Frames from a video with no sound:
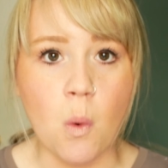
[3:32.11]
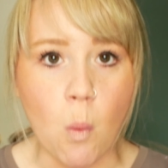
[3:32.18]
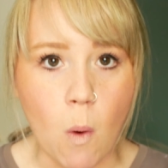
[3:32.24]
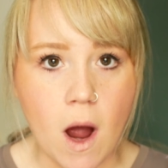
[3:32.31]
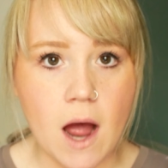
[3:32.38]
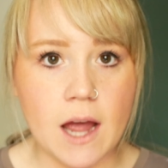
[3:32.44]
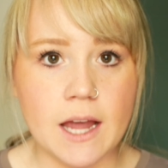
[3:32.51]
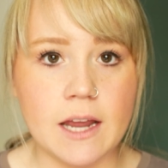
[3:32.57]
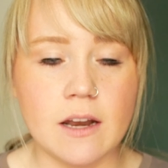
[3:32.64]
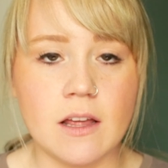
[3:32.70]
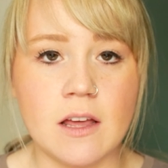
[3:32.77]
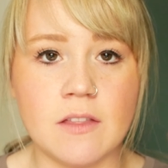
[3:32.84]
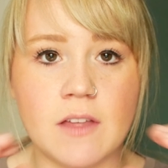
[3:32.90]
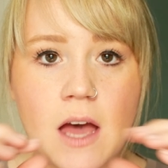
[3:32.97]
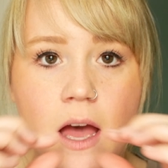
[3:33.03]
wide,
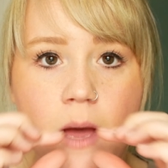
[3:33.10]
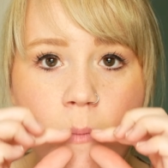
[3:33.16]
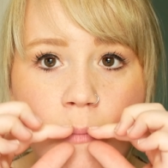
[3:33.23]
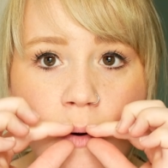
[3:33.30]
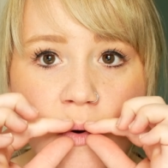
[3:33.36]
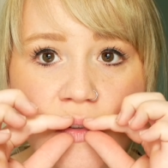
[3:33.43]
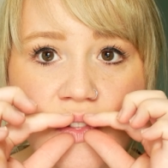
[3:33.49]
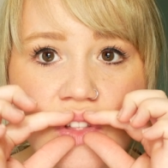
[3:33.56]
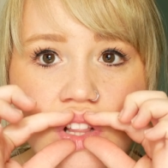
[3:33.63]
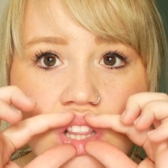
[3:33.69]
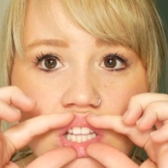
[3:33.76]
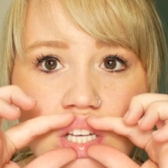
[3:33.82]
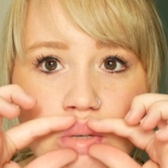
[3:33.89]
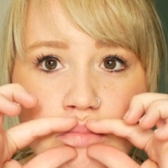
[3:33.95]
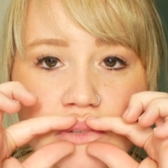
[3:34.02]
that both the
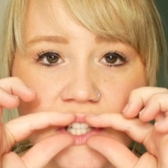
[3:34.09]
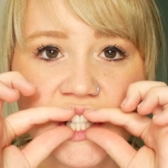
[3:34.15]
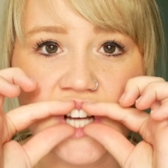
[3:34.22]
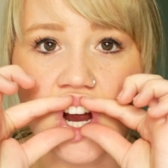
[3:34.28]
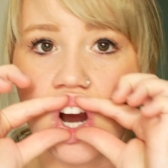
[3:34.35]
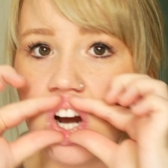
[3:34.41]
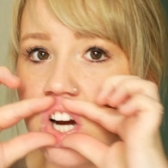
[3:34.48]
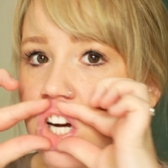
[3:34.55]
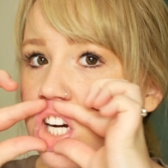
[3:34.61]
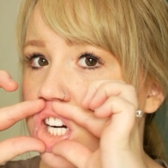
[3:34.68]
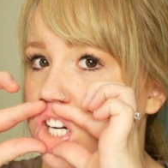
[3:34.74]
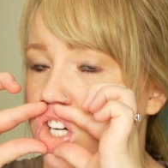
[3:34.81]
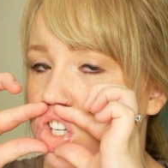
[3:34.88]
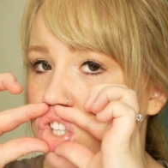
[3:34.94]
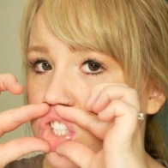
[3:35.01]
lips are
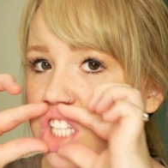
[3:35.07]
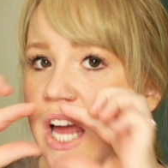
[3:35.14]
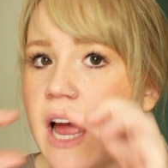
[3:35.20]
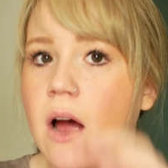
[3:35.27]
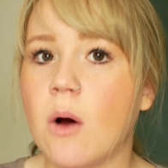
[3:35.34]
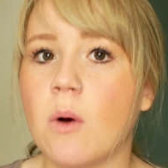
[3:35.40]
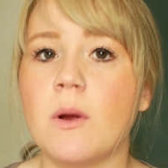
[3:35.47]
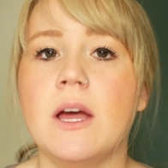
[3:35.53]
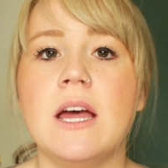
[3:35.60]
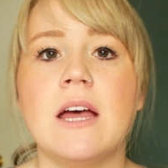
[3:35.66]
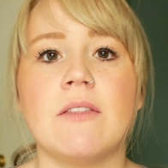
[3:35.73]
curled out,